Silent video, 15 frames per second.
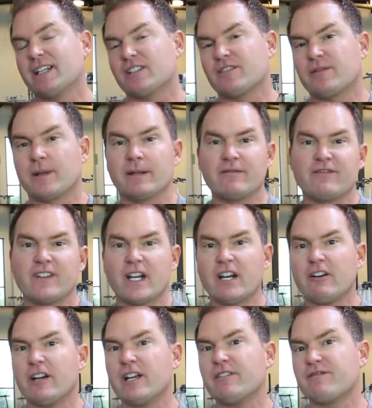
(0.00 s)
has been
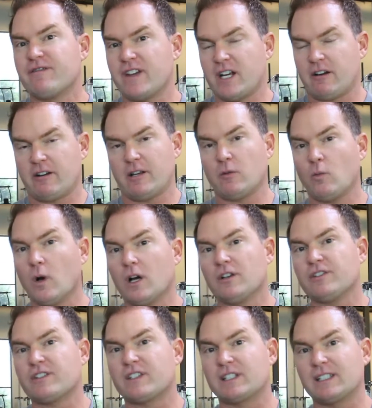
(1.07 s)
very well
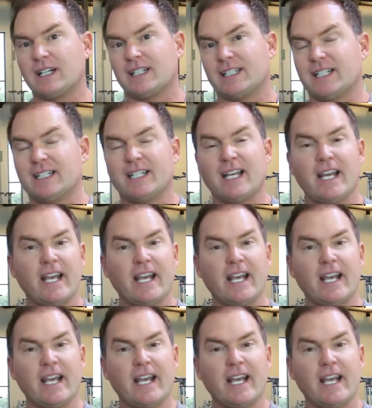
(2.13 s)
studied